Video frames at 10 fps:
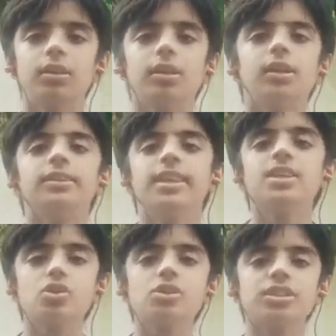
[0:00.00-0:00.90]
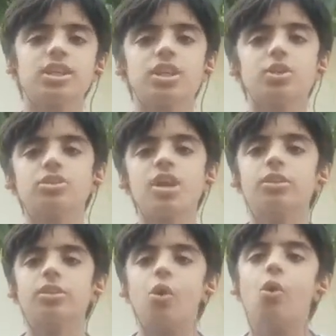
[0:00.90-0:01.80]
This constitutes the
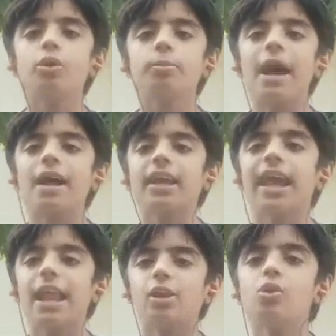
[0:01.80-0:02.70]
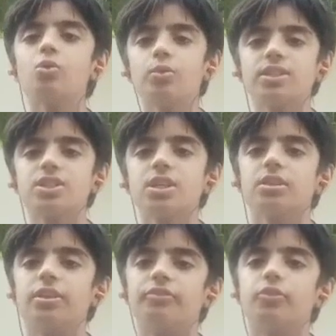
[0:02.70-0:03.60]
whole path along which the
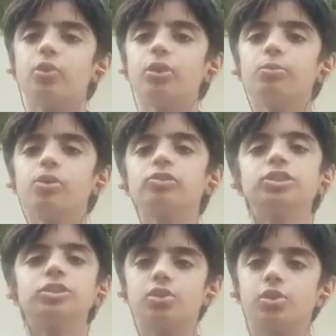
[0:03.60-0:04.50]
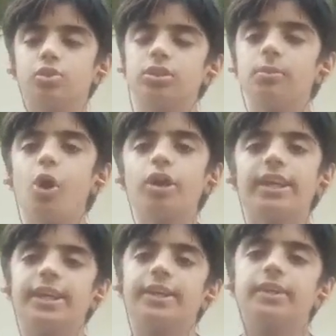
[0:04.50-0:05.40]
food moves through the body,
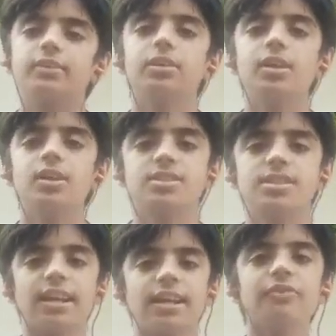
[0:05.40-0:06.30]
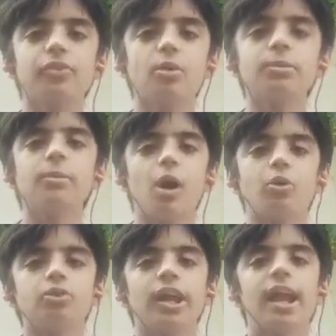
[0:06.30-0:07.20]
starting from the mouth
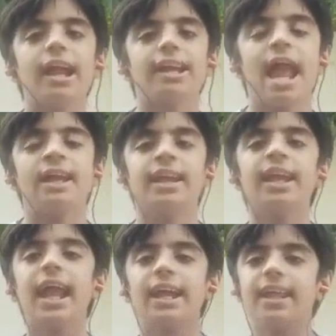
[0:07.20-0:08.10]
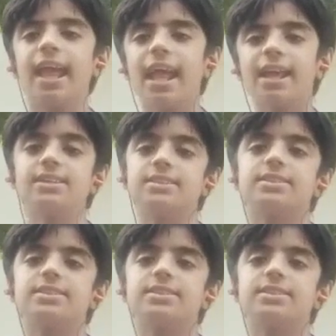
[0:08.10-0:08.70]
and ending at the anus.